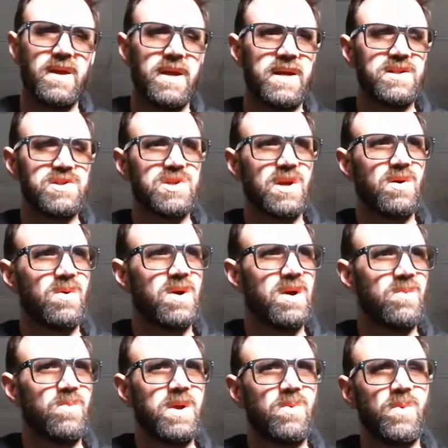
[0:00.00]
And so
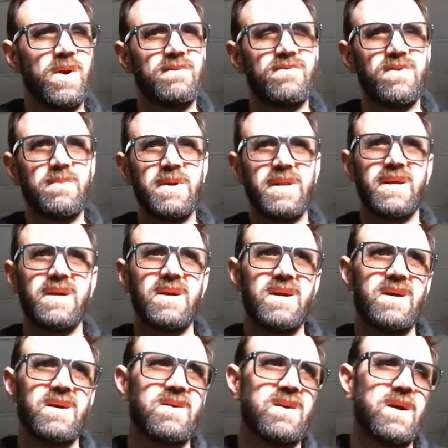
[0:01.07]
we went from an
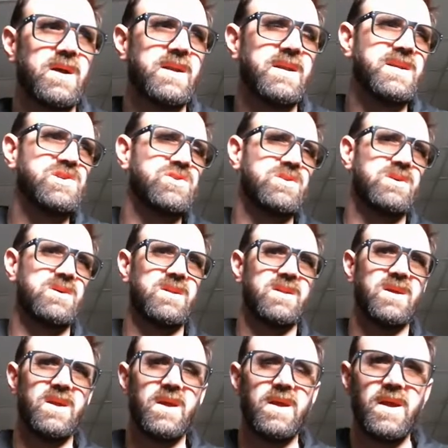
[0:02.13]
initial
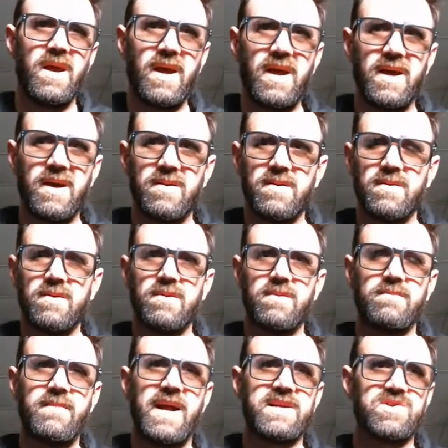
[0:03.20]

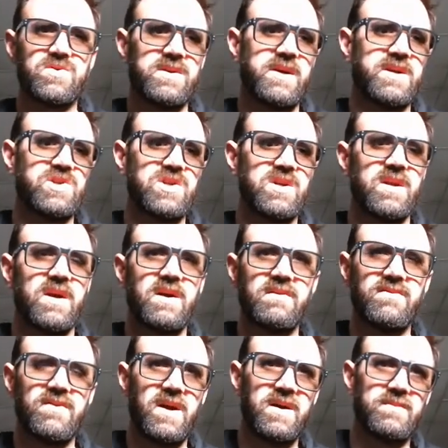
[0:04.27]
mass reduction of
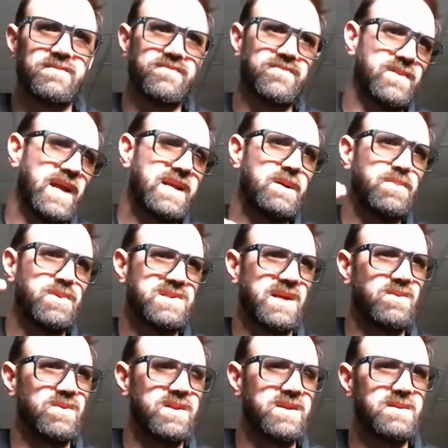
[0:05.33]

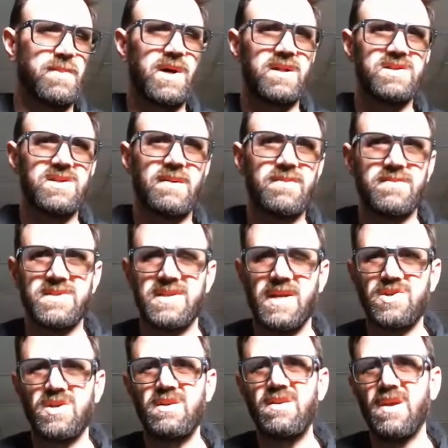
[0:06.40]
80% with the topology
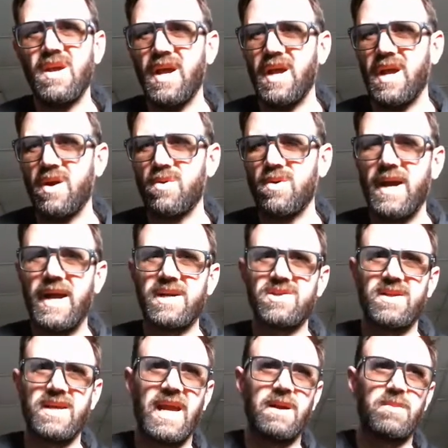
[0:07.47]
optimization, and we're
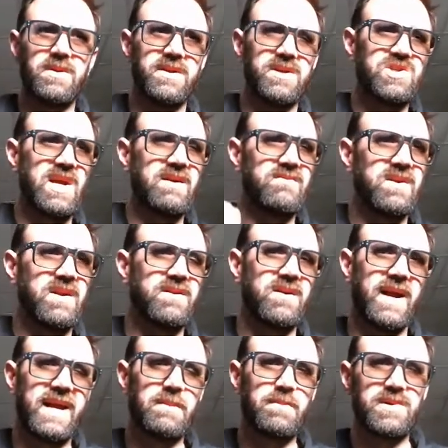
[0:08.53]
actually able to shave another
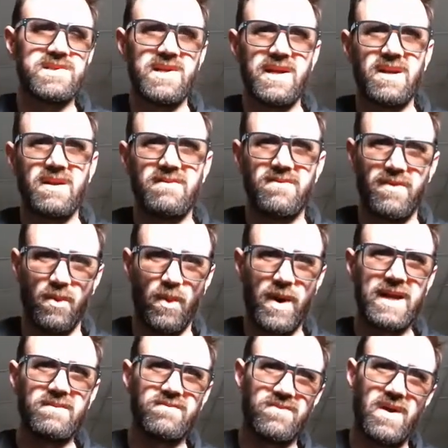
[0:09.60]
8% of the
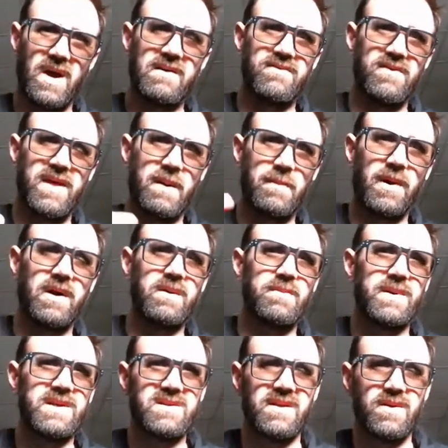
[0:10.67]
weight off of that part
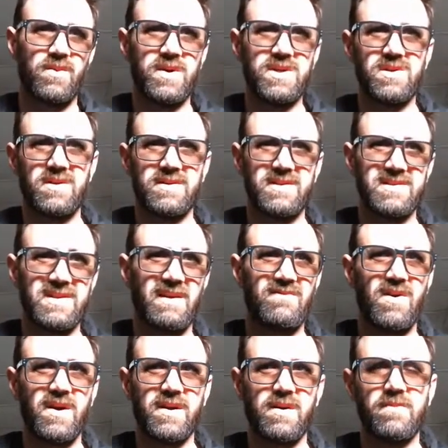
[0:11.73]
based on the original design
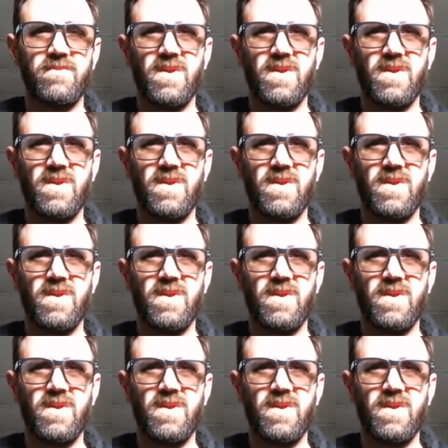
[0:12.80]
volume.